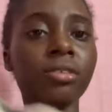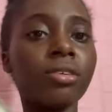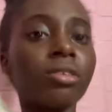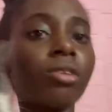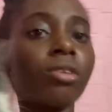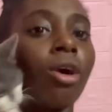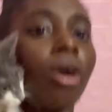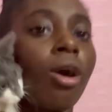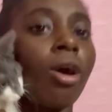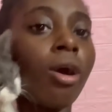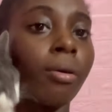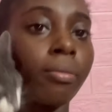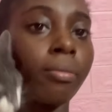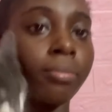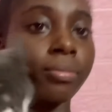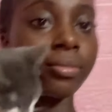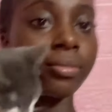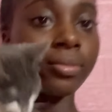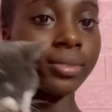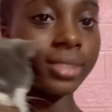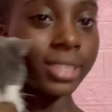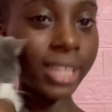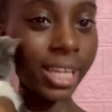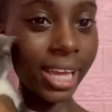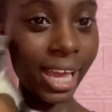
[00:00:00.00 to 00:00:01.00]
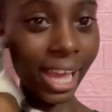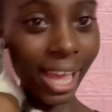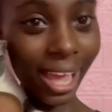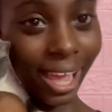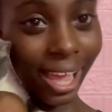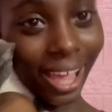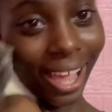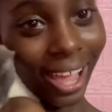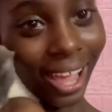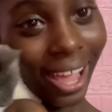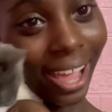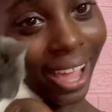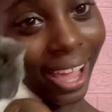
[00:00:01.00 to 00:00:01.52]
Come say
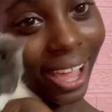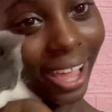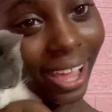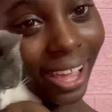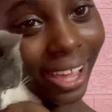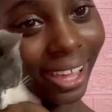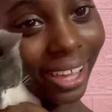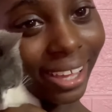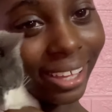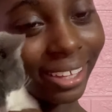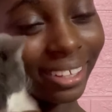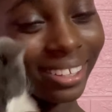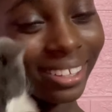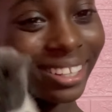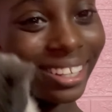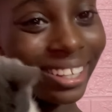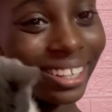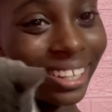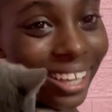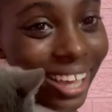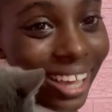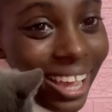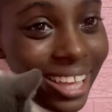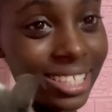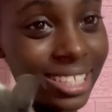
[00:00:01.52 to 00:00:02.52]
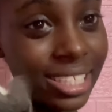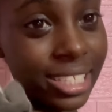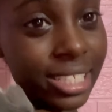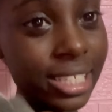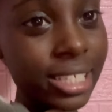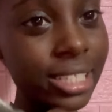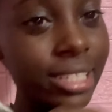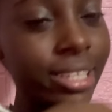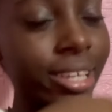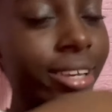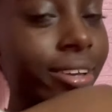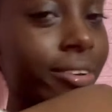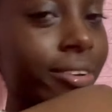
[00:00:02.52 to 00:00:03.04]
hi, guys. This is
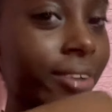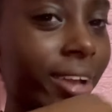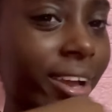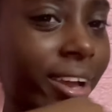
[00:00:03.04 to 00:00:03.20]
Kiwi.